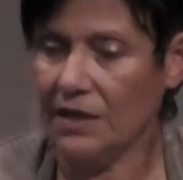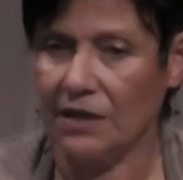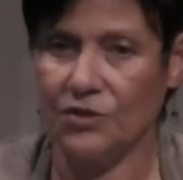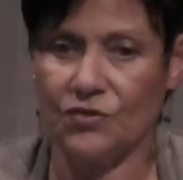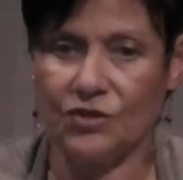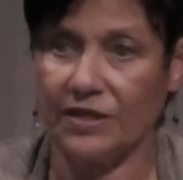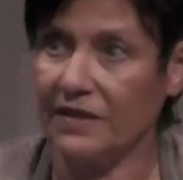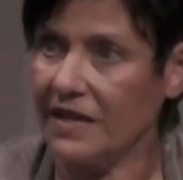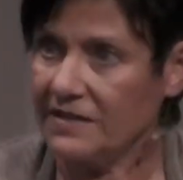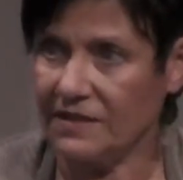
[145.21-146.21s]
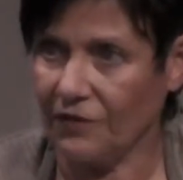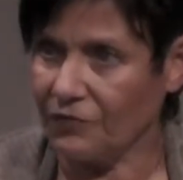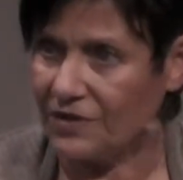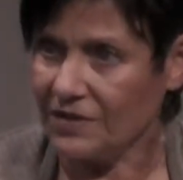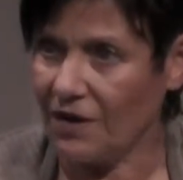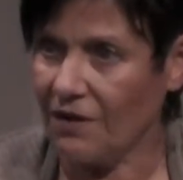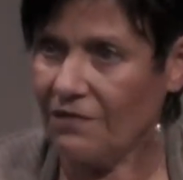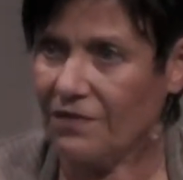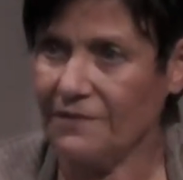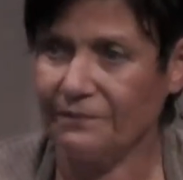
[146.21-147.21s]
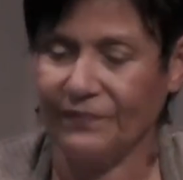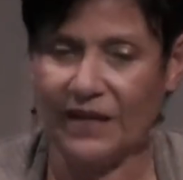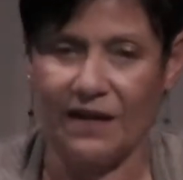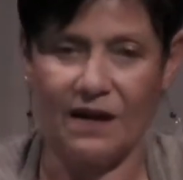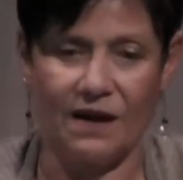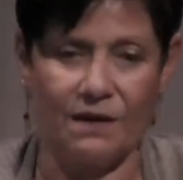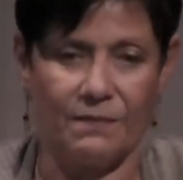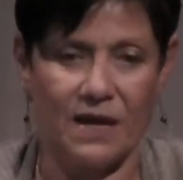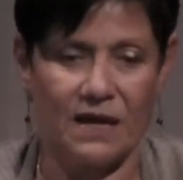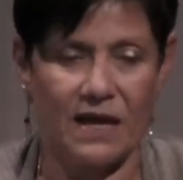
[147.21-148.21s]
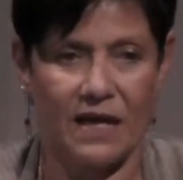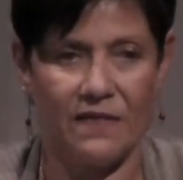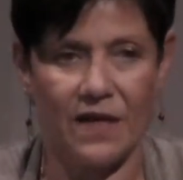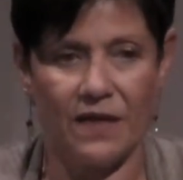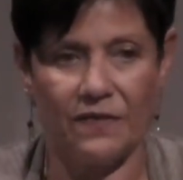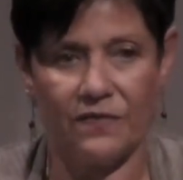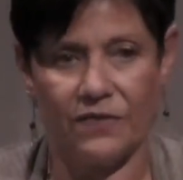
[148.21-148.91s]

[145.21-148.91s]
Usually they self-resolve. And then